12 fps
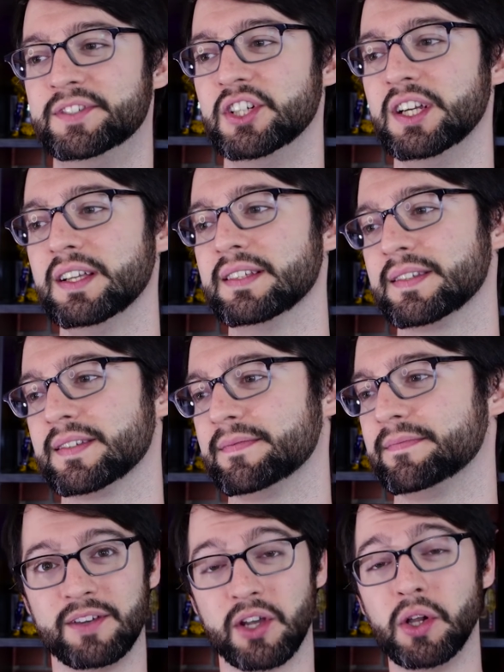Jeez.
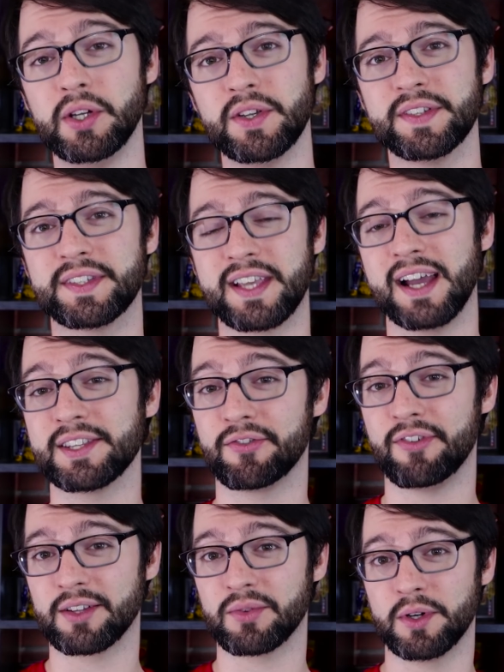You only use this guy's
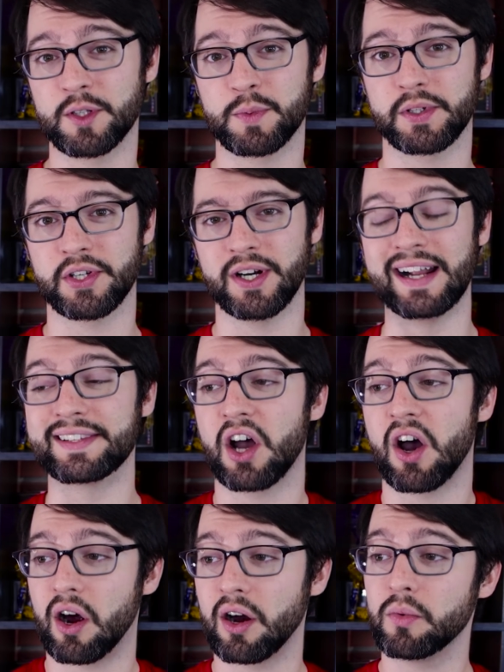effect once per turn. It's a
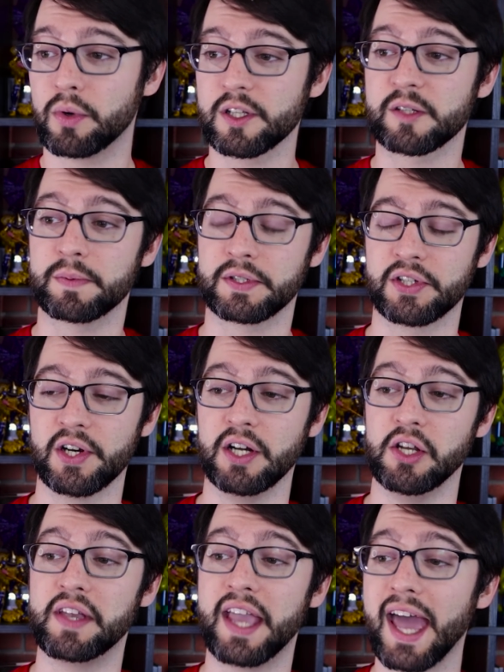hard once per
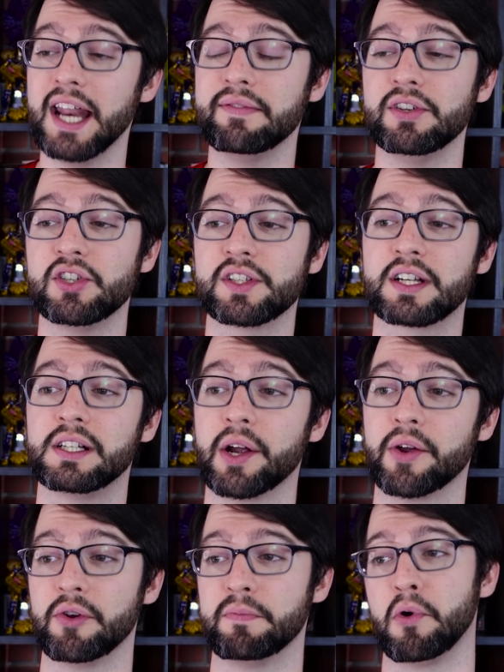turn. You can't even just
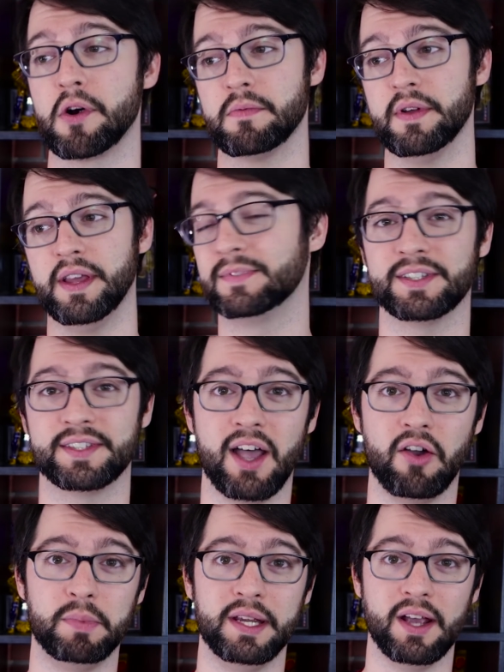clear their board with it, because
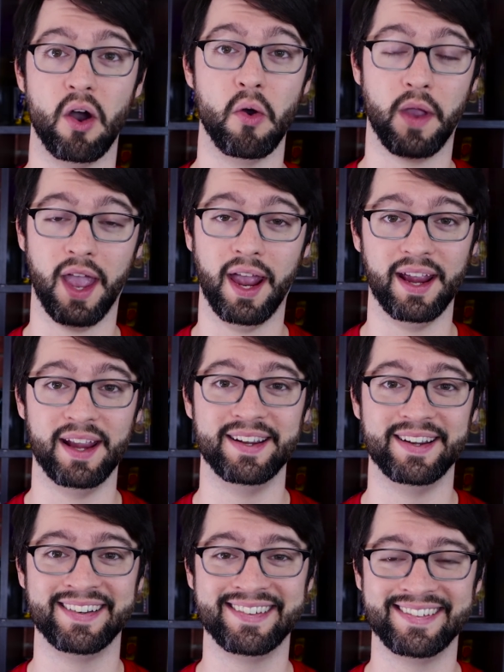that would be okay.